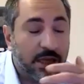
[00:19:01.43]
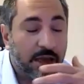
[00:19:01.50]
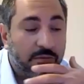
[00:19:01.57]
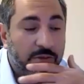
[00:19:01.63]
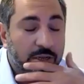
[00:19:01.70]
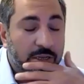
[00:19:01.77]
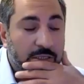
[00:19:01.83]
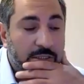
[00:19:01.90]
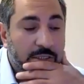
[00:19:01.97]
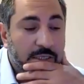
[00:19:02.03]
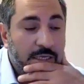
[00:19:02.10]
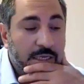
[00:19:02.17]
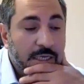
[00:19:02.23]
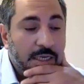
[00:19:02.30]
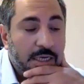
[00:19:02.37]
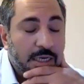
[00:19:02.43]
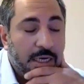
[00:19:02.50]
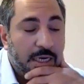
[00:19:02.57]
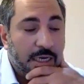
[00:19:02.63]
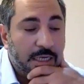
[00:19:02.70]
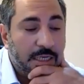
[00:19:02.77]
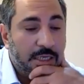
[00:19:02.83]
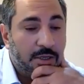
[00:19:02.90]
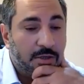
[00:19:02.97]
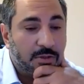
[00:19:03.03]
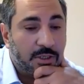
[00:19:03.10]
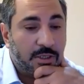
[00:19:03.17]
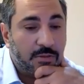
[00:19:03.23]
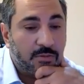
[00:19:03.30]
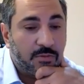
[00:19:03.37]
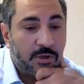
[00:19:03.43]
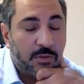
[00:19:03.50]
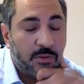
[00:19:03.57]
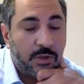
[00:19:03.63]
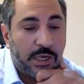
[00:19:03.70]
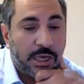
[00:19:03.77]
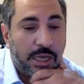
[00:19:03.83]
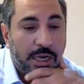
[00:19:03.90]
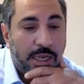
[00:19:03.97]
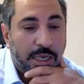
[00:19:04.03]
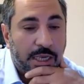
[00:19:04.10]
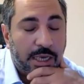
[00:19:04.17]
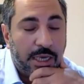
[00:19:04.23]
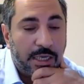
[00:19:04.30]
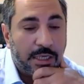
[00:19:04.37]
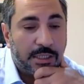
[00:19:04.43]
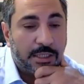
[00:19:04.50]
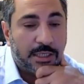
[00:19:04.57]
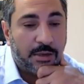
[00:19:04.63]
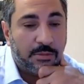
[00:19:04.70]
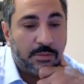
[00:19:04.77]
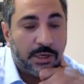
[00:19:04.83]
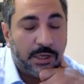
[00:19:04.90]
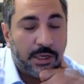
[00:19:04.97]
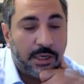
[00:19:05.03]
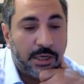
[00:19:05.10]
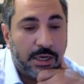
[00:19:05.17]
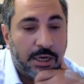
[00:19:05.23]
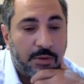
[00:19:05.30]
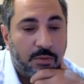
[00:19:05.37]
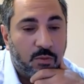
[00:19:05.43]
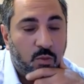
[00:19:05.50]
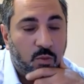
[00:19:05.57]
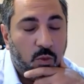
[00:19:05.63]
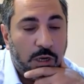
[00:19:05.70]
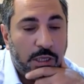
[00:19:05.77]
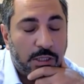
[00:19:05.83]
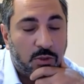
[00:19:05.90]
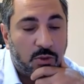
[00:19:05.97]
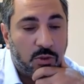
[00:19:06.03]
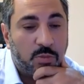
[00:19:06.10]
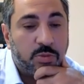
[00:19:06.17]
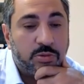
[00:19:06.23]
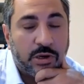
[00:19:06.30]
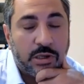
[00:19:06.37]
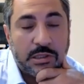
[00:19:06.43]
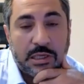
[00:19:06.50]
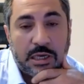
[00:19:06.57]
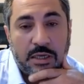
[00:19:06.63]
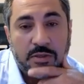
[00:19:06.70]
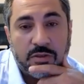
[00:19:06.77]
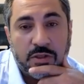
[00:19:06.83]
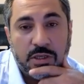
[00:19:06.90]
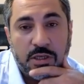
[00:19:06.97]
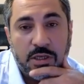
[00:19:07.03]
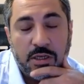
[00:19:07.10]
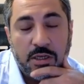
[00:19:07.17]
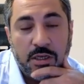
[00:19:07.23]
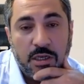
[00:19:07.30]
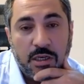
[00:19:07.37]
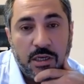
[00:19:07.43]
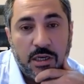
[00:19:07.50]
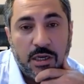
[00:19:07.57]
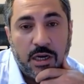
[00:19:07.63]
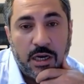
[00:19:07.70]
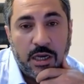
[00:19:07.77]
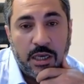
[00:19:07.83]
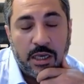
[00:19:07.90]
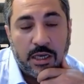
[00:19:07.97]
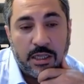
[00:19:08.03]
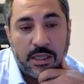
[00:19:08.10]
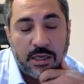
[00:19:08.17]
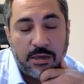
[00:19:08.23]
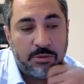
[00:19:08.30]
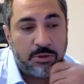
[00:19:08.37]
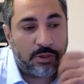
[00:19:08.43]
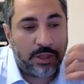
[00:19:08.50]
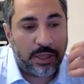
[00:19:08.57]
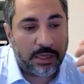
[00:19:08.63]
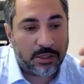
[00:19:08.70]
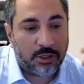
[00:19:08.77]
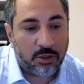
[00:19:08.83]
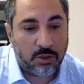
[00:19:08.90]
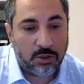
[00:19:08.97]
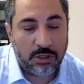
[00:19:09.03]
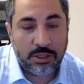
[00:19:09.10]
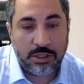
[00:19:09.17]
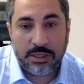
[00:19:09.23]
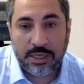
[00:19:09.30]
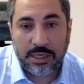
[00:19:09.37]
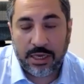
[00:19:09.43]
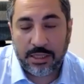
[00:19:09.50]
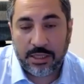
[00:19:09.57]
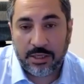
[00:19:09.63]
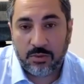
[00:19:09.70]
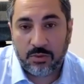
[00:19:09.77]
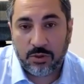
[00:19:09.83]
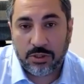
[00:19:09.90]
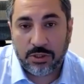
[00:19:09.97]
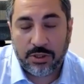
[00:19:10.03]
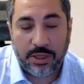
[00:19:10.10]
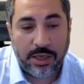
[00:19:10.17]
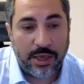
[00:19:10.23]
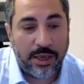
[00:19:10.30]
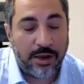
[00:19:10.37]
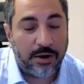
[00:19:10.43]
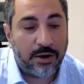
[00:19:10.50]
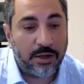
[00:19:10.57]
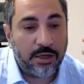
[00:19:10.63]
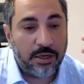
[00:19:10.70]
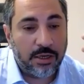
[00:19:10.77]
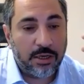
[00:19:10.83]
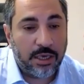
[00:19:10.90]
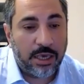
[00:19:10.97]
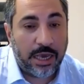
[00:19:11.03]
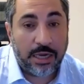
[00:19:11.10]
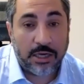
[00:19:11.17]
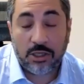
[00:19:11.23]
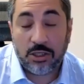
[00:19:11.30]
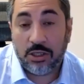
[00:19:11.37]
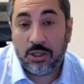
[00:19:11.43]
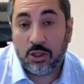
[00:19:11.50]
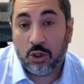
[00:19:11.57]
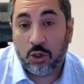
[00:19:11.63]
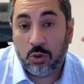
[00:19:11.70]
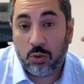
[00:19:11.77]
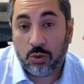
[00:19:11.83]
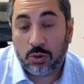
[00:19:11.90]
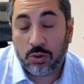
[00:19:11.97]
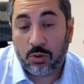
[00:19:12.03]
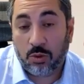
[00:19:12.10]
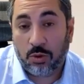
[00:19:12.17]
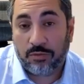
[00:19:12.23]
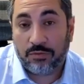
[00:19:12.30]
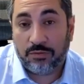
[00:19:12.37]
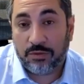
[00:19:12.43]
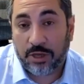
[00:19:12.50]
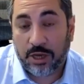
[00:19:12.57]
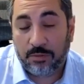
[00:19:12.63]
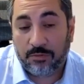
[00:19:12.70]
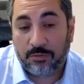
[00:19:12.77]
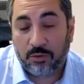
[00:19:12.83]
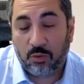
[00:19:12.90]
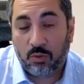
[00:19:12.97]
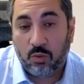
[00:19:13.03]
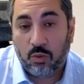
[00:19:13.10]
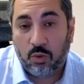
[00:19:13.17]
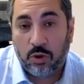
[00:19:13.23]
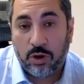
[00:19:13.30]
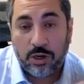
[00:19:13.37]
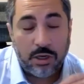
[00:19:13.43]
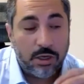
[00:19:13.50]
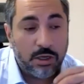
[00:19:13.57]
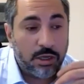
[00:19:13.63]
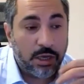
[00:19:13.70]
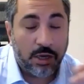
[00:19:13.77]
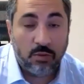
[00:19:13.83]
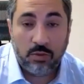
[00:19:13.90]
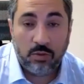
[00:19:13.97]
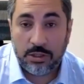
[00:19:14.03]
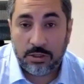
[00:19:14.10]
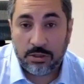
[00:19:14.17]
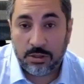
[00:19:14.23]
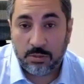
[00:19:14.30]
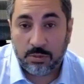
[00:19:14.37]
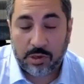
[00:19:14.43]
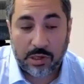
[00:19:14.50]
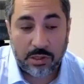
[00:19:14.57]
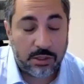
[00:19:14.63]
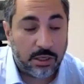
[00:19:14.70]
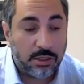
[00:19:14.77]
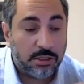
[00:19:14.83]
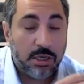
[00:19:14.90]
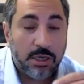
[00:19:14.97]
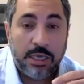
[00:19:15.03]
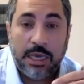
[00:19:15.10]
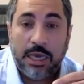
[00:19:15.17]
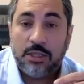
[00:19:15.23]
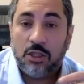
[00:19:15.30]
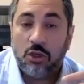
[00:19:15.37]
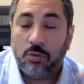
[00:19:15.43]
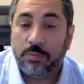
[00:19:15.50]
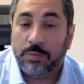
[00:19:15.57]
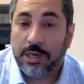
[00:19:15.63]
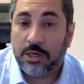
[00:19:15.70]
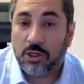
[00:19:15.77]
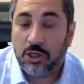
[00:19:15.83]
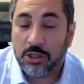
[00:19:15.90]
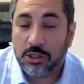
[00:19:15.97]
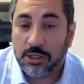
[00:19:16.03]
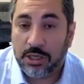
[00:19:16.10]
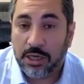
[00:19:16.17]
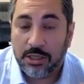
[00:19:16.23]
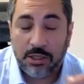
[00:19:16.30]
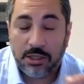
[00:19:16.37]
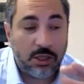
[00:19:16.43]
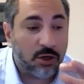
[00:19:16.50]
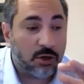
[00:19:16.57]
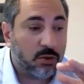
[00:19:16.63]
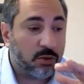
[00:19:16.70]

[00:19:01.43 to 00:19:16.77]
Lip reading: of direct evidence, so we had a case, somebody went to a protest, and he claimed on that certain date he was there. He actually took off time from work and went to the protest. He had no pictures, he had no